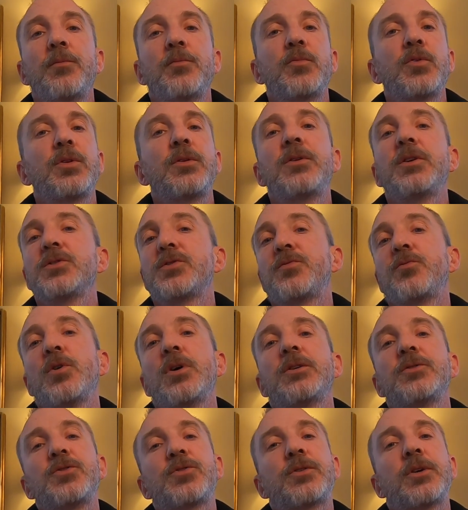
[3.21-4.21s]
I'm going to just
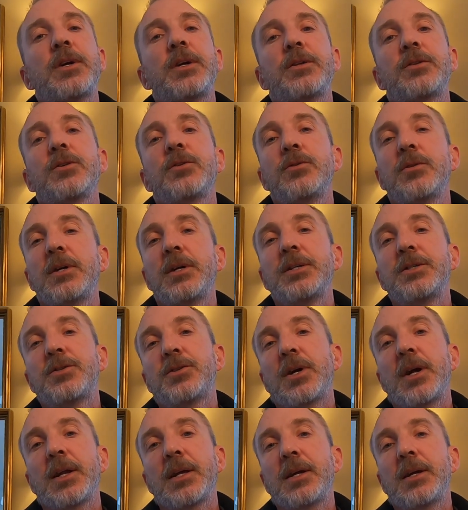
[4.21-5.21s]
run straight through these,
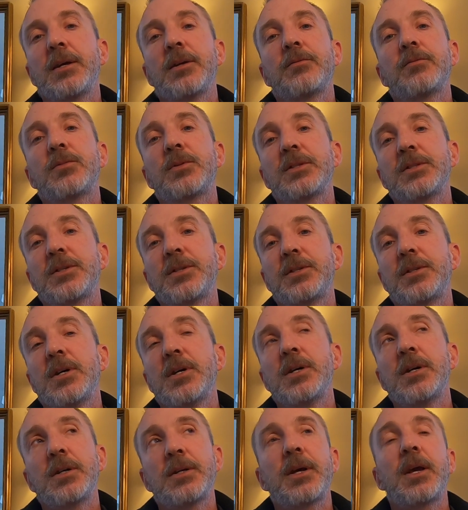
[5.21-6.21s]
try to get this
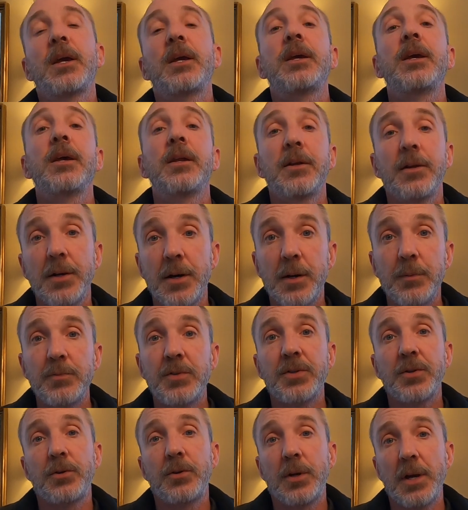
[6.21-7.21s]
done and get it up
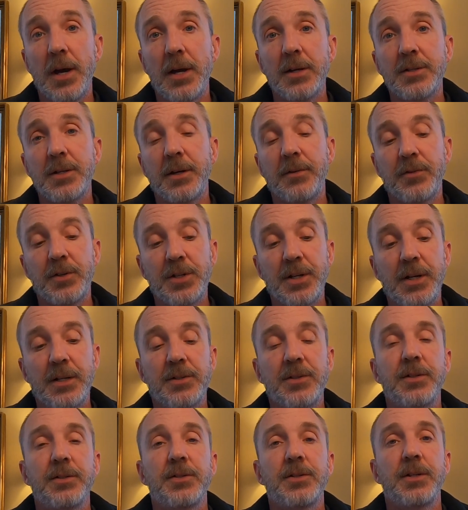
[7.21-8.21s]
so you guys have a
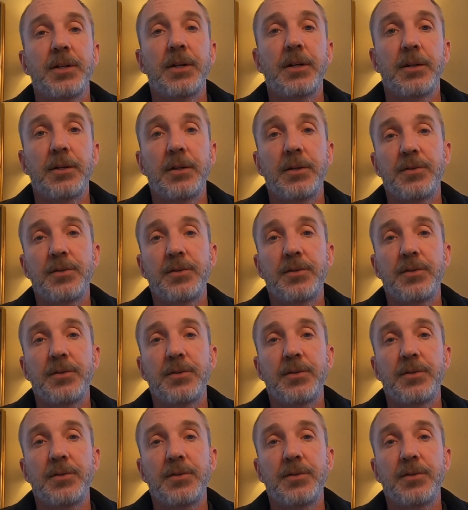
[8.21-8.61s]
chance to see it.